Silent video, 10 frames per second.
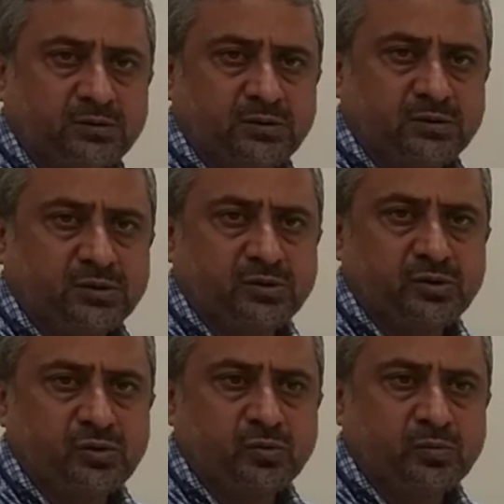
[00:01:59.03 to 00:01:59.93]
is
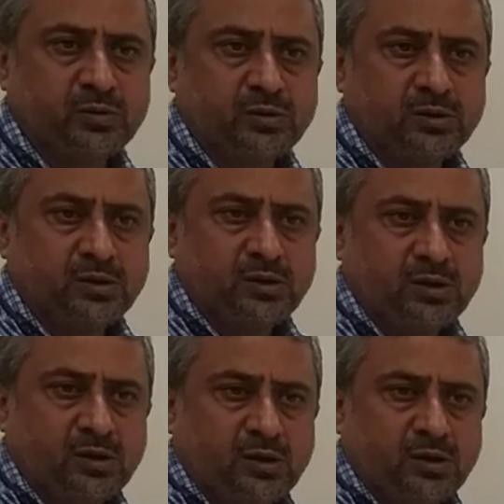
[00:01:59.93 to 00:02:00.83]
consumed
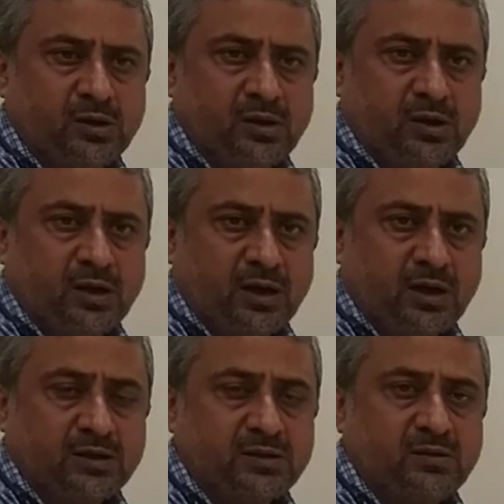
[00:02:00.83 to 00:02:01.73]

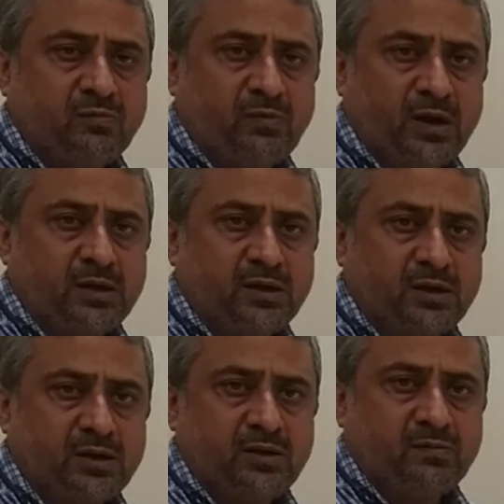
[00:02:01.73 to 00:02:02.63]
as and when it is